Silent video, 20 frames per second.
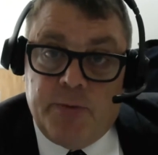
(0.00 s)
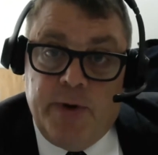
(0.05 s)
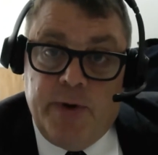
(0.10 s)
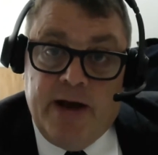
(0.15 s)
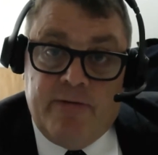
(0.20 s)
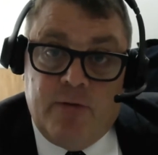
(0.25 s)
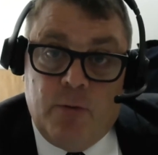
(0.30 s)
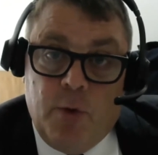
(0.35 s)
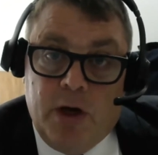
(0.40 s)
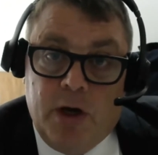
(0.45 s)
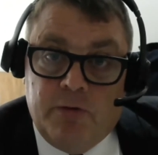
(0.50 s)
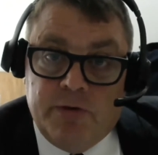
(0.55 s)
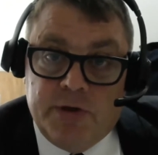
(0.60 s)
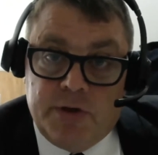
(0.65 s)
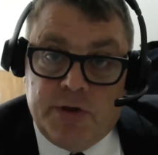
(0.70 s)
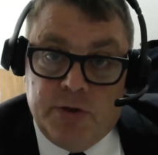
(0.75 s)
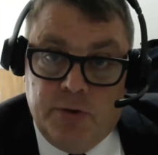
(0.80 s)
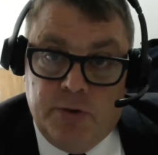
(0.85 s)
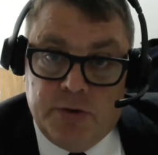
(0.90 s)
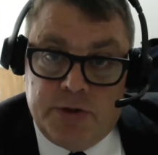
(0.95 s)
We have a
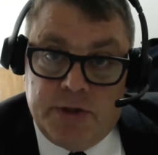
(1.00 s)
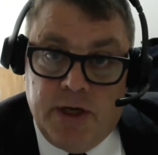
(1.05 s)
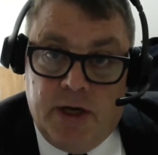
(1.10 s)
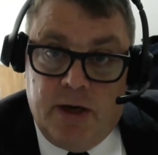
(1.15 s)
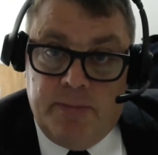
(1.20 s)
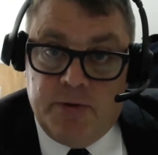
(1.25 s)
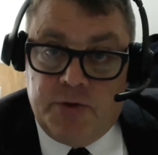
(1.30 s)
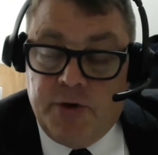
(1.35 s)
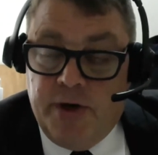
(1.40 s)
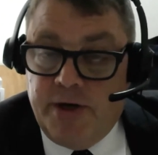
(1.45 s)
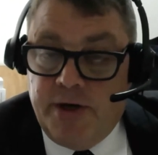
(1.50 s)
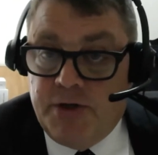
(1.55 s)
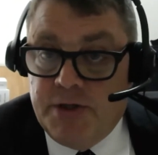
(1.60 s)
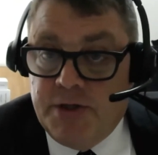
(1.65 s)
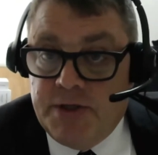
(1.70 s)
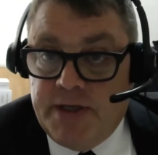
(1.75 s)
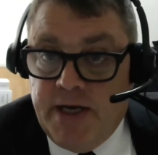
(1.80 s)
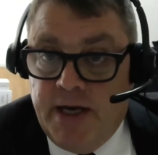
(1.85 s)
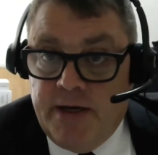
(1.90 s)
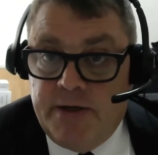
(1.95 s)
well-resourced
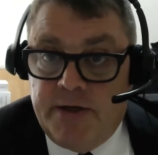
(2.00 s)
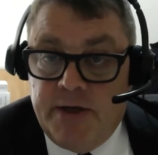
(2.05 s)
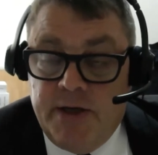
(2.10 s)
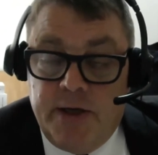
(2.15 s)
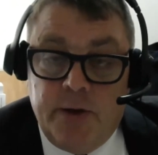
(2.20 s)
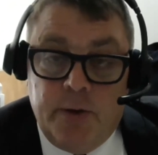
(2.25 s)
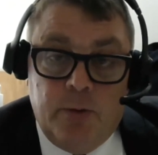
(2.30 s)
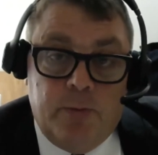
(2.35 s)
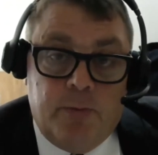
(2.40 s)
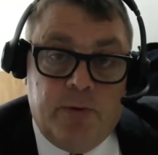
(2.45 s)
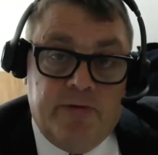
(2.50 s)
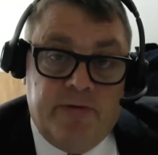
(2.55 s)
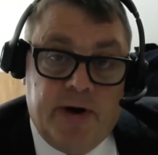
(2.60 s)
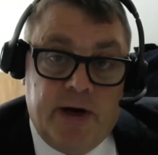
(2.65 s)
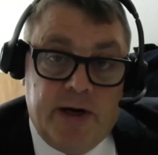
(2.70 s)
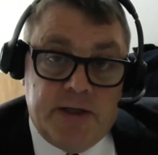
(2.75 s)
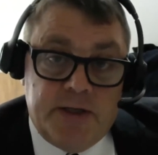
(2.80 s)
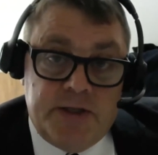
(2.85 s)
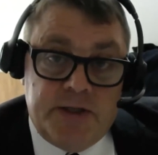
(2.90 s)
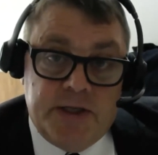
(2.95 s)
arbitration centre who will
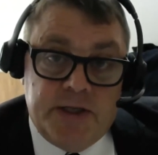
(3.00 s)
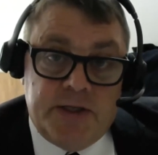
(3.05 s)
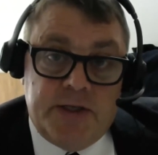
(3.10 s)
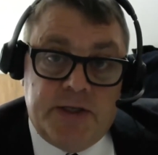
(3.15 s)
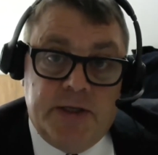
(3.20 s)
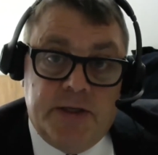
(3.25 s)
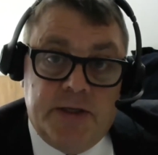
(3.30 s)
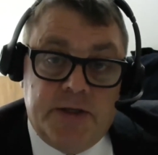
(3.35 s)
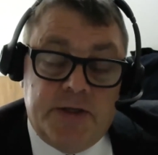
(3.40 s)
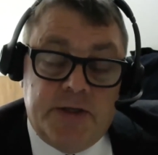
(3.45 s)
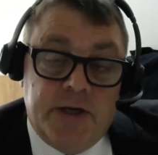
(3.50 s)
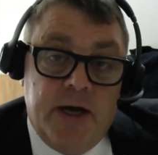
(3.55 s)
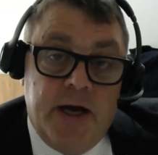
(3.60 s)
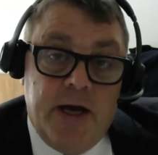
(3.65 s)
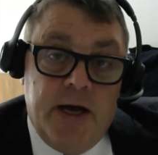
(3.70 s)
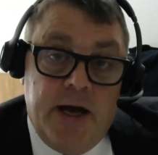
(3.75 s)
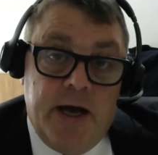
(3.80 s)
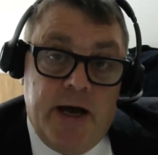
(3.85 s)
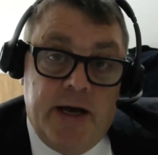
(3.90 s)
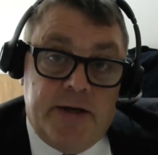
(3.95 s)
provide assistance
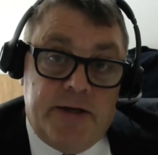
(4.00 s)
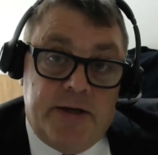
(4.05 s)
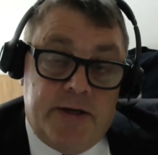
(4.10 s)
in